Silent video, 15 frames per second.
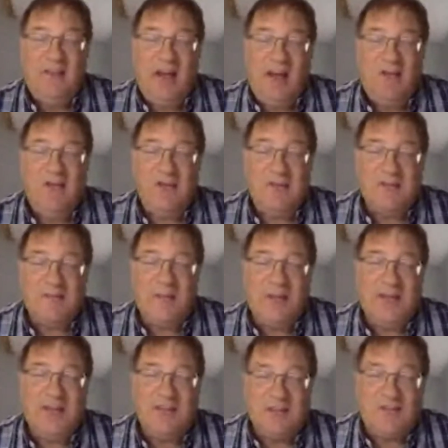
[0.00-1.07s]
the hundreds of
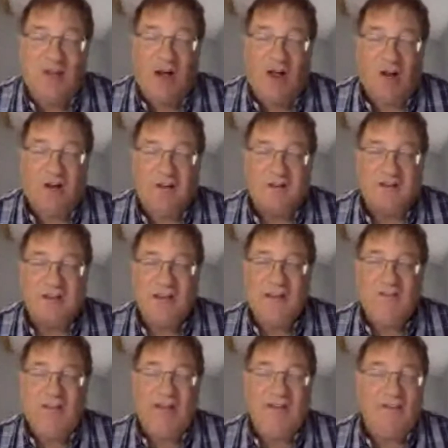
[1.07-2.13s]
millions of dollars
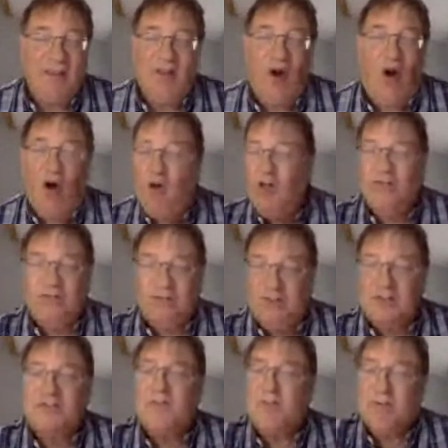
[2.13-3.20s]
that, that all just
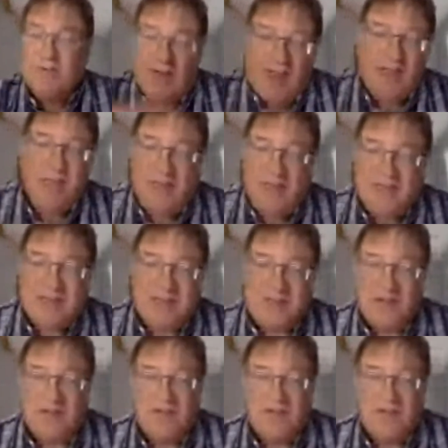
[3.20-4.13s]
to provide basic service?